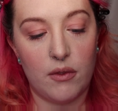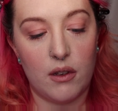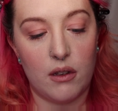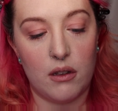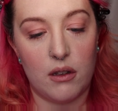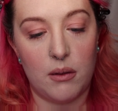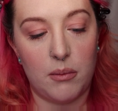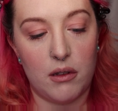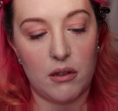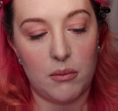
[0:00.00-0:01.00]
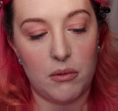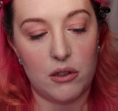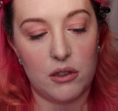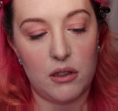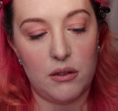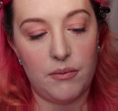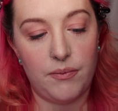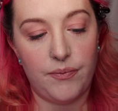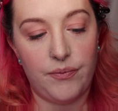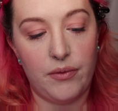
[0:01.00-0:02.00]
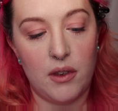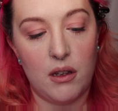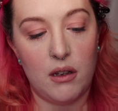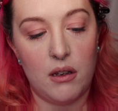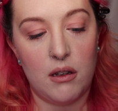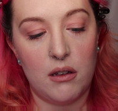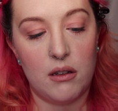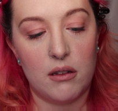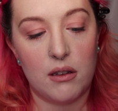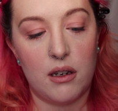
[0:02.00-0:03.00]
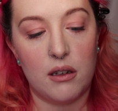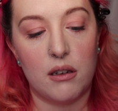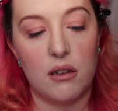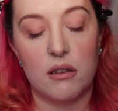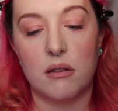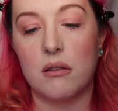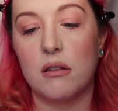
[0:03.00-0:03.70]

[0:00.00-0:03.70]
and dip this brush in. It's kind of going to,